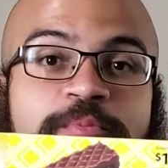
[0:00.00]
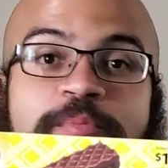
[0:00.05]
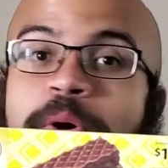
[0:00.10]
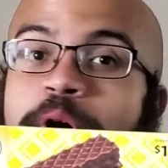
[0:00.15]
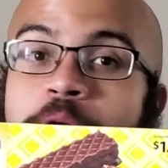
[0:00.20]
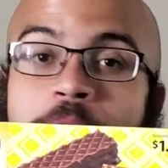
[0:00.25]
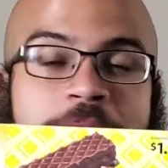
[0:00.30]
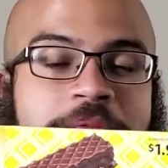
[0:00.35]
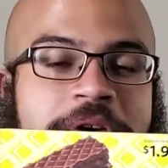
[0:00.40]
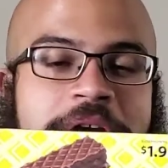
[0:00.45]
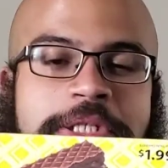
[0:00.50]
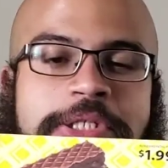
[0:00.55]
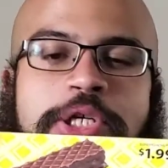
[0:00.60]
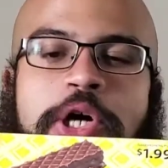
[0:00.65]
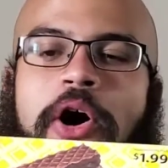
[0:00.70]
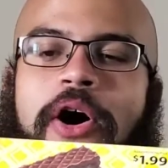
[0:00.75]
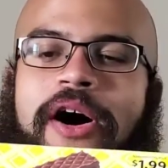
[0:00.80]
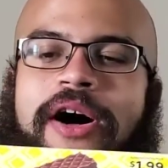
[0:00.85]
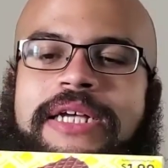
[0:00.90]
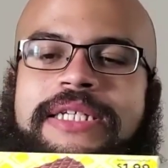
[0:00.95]
Perfect
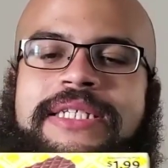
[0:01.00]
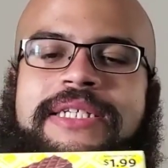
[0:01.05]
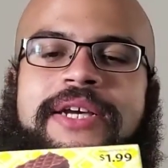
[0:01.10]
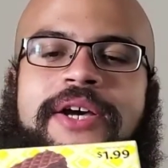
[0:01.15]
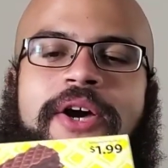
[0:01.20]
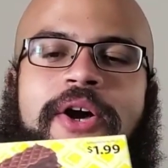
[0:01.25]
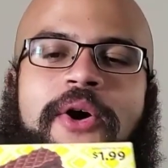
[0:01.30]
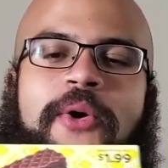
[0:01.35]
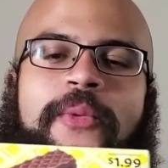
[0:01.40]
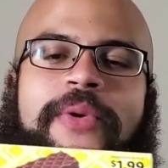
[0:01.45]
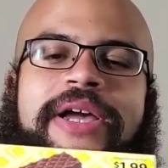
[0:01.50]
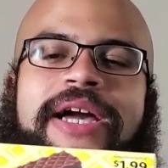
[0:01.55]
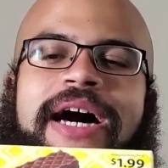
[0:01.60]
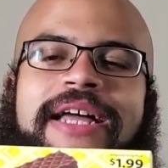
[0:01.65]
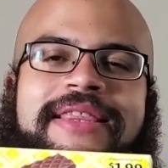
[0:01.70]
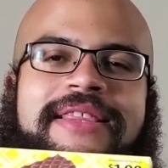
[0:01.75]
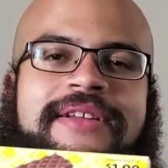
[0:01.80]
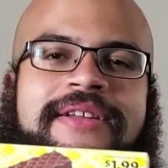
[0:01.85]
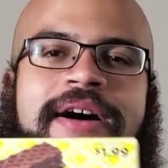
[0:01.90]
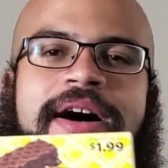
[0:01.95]
toss. We
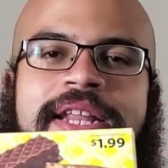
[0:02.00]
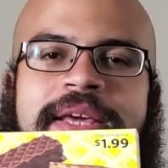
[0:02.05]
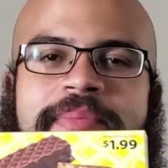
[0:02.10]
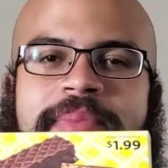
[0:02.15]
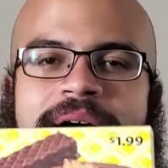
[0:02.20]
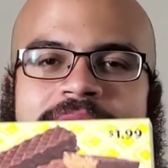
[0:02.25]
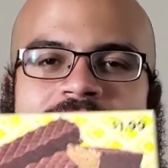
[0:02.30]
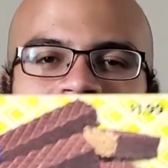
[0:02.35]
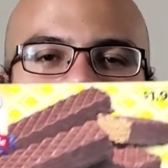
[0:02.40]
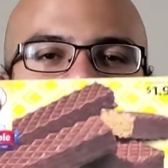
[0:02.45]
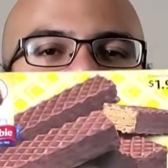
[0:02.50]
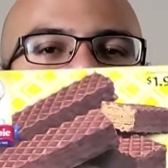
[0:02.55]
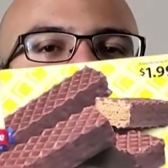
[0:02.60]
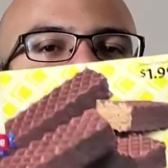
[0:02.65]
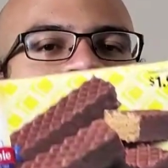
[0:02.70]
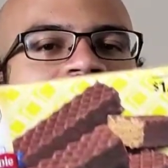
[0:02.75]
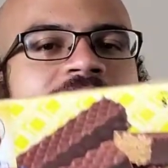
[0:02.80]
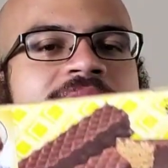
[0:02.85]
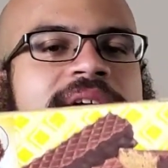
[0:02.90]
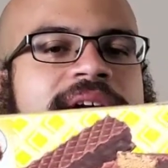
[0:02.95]
got the Nutty Buddies
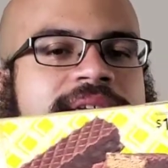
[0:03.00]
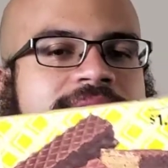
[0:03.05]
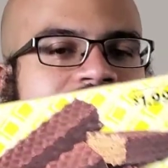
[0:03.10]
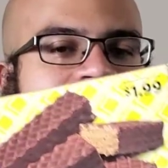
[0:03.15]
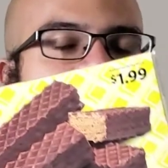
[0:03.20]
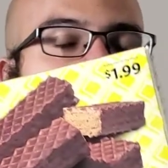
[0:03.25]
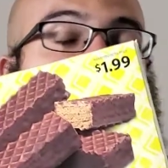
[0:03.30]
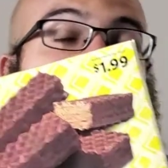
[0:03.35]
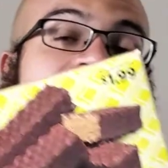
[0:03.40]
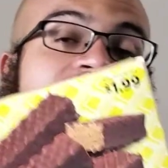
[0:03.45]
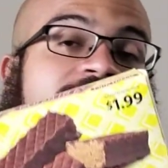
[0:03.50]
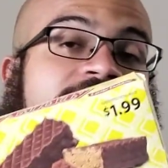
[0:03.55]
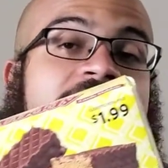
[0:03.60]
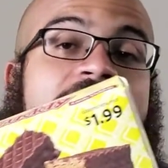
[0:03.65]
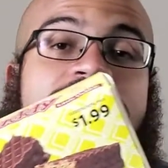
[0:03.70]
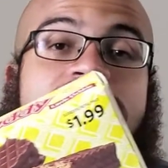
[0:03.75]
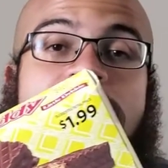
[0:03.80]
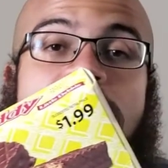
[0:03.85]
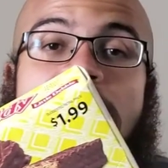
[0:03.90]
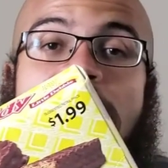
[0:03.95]
up next. I have
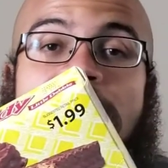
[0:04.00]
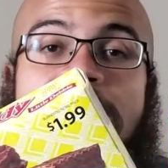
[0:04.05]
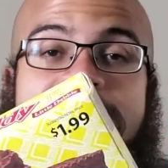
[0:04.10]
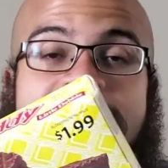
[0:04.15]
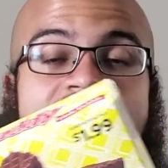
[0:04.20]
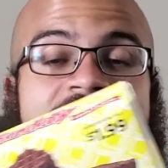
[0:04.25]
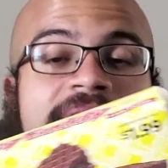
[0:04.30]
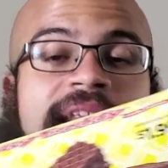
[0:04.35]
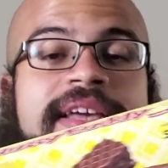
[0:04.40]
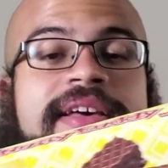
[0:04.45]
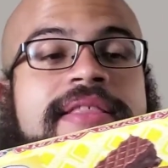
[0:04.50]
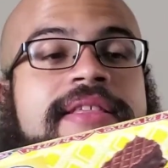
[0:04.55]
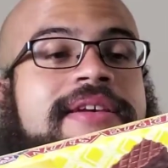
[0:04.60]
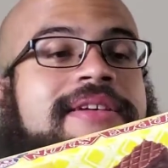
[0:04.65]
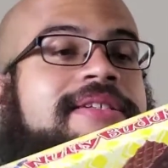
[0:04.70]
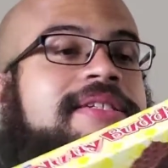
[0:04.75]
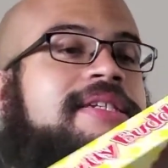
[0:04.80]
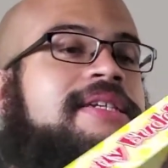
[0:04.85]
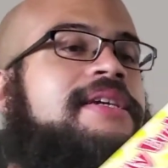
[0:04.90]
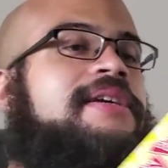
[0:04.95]
never had any of
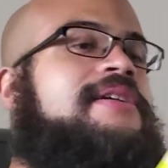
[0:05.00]
these